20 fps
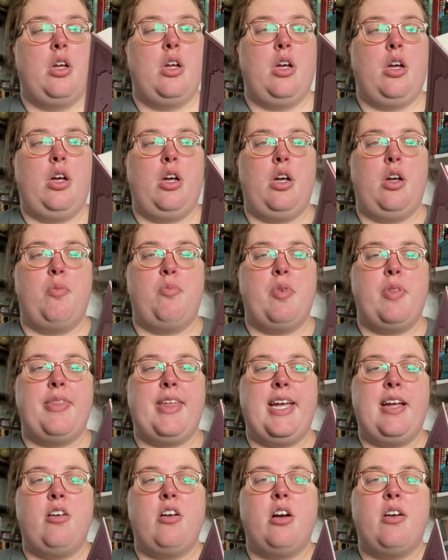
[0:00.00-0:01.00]

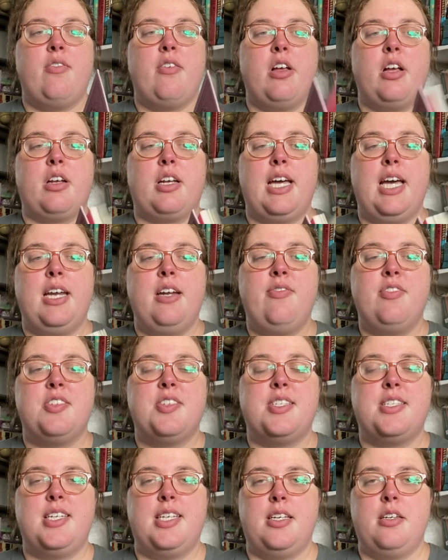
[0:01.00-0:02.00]
They are kind of
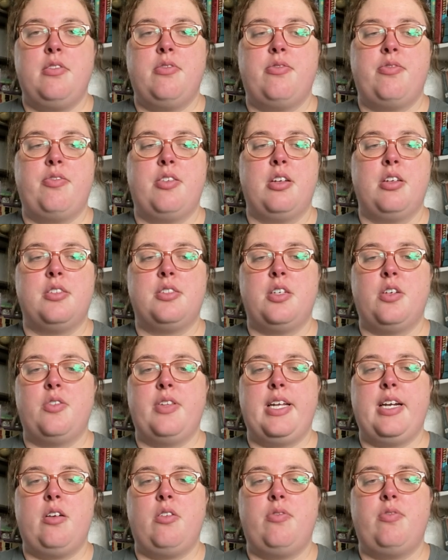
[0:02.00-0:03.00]
stiff, so they
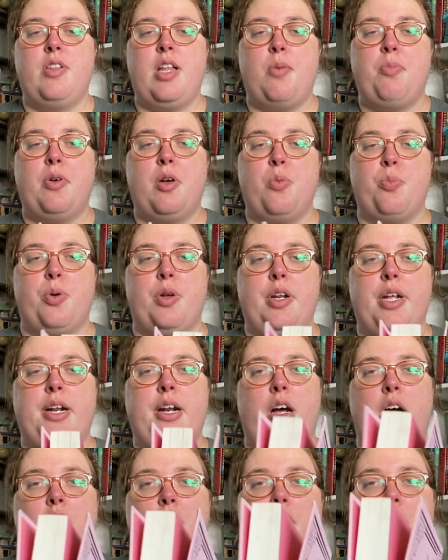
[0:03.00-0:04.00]
don't flop open at
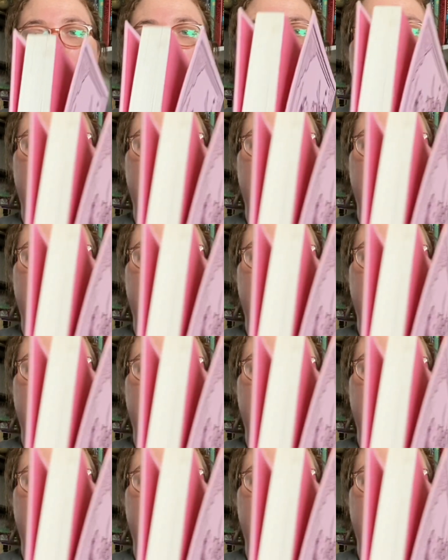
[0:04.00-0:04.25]
all.